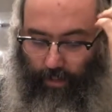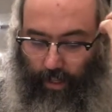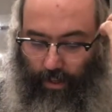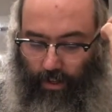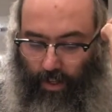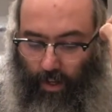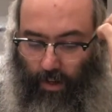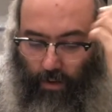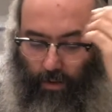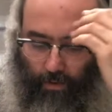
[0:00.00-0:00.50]

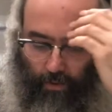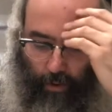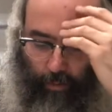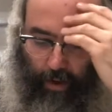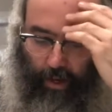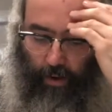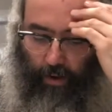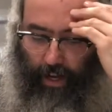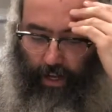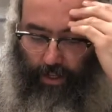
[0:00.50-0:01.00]
So
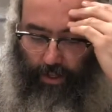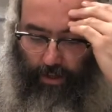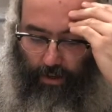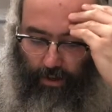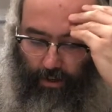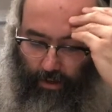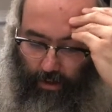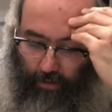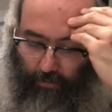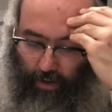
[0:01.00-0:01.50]
Rabbeinu
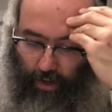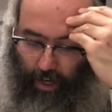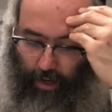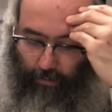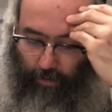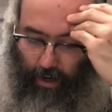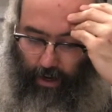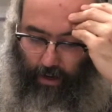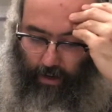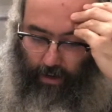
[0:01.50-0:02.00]
answered,
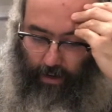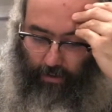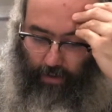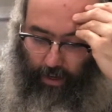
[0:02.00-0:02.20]
Ve'amar,